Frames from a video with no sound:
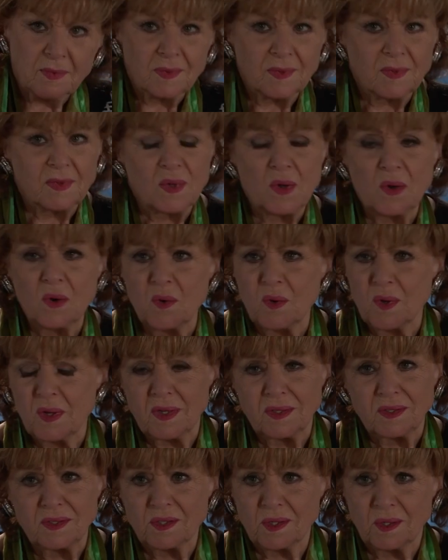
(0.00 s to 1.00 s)
No,
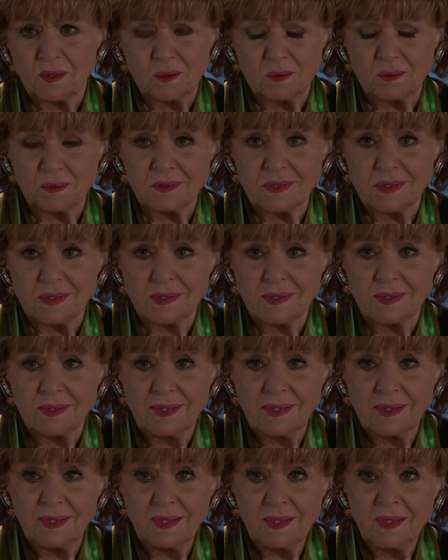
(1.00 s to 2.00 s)
you don't.
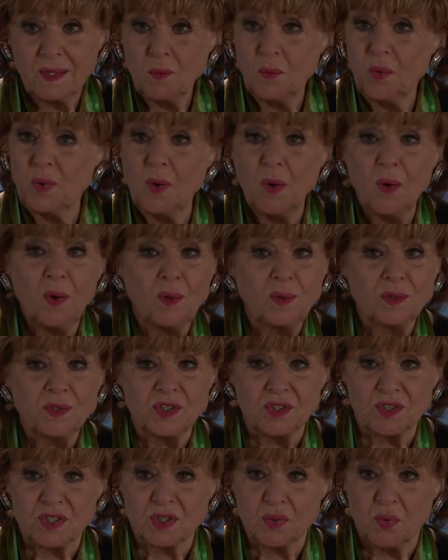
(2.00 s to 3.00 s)
We all
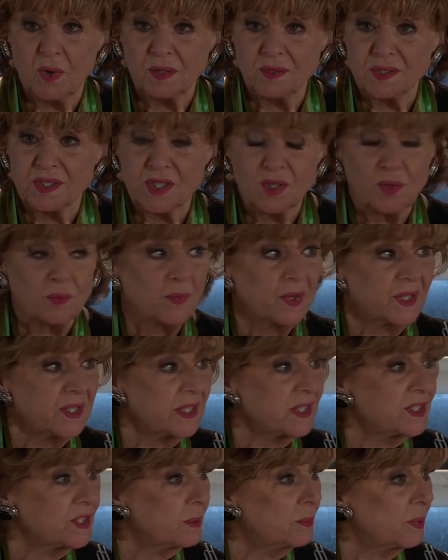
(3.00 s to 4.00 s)
just want
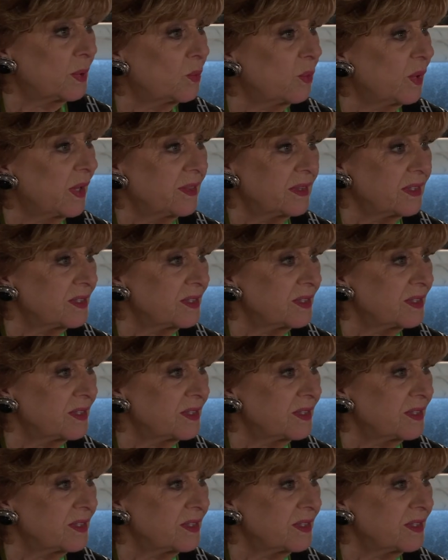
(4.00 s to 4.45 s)
somebody to be with